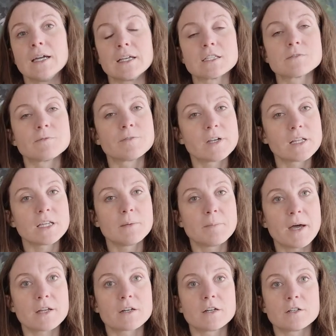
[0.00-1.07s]
it's really
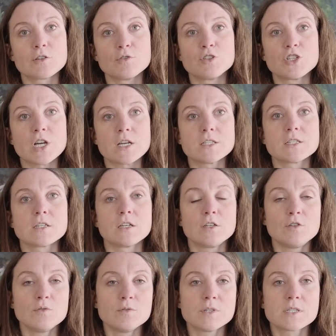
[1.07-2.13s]
better to just
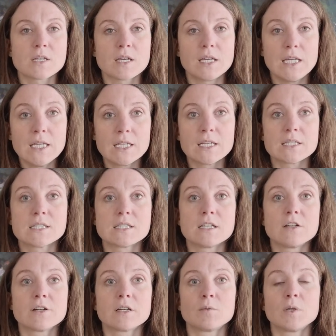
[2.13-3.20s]
use the heated
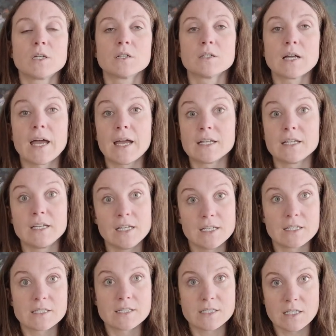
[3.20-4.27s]
steering wheel and
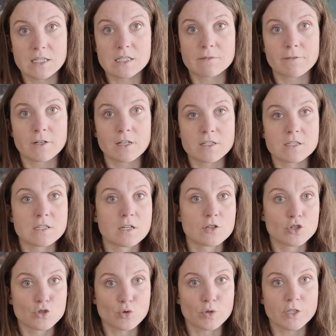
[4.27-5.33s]
heated seats for this
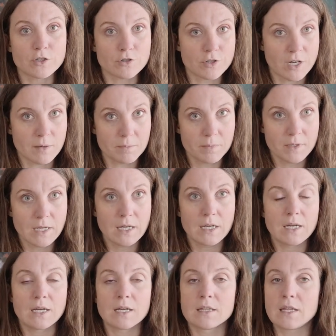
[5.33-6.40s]
short trip.
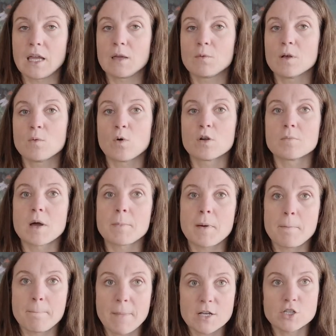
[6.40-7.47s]
They will warm
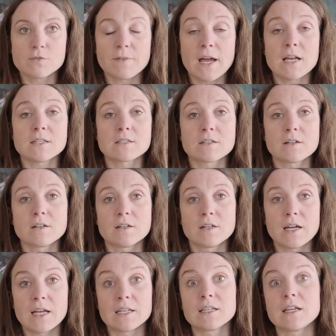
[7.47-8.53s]
up much faster
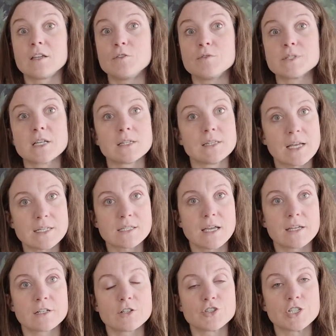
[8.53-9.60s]
and they use less
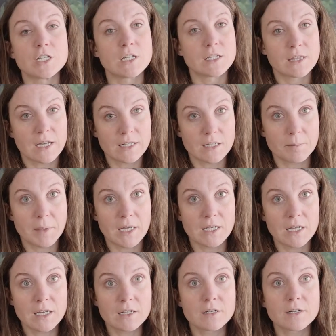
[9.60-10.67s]
energy than the main
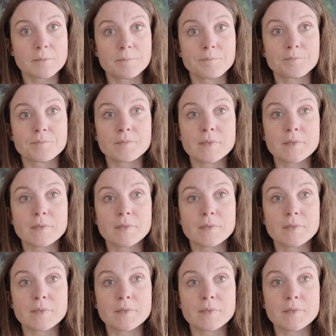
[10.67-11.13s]
heater.